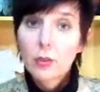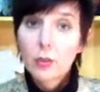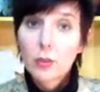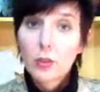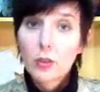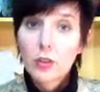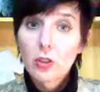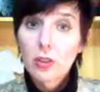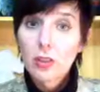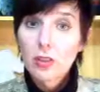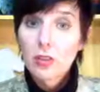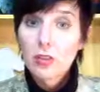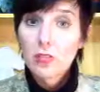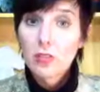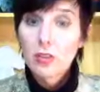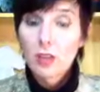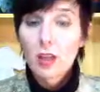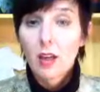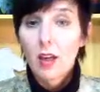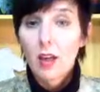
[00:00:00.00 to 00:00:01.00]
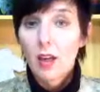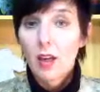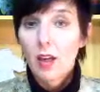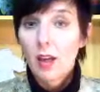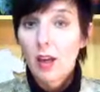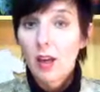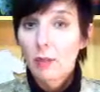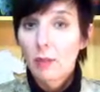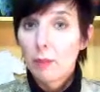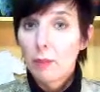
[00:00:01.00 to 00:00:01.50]
which gives
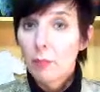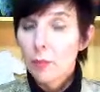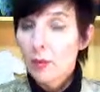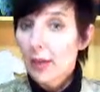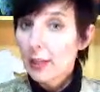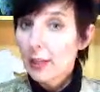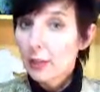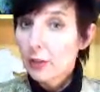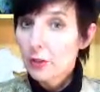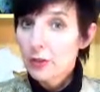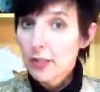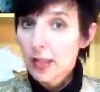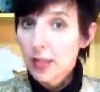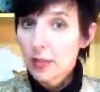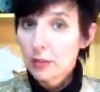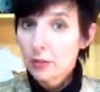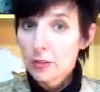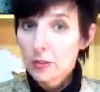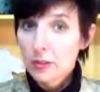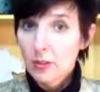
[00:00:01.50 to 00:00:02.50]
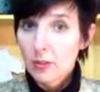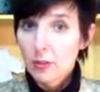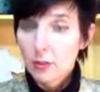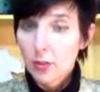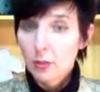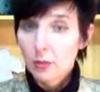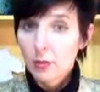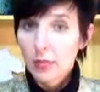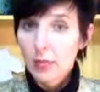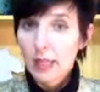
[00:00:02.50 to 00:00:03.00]
a brighter sound to the
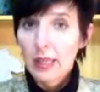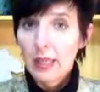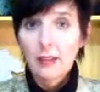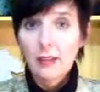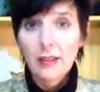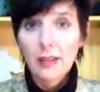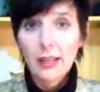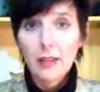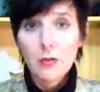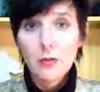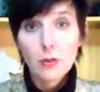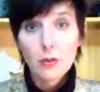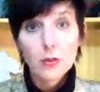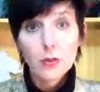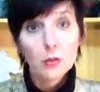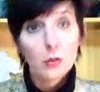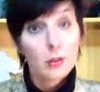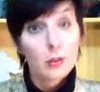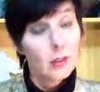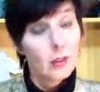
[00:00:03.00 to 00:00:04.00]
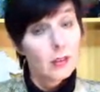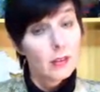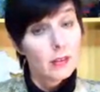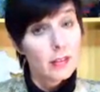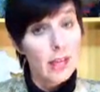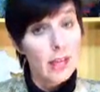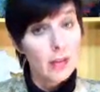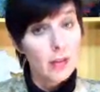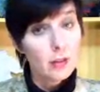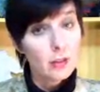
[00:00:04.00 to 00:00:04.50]
tone and allows you
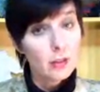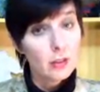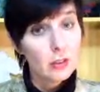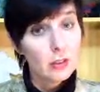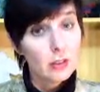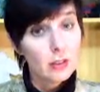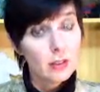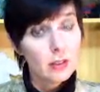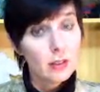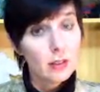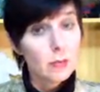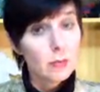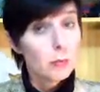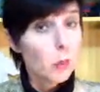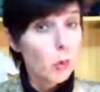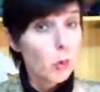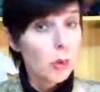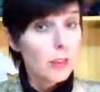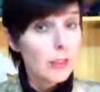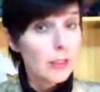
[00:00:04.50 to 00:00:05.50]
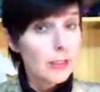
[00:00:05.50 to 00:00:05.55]
to actually sing more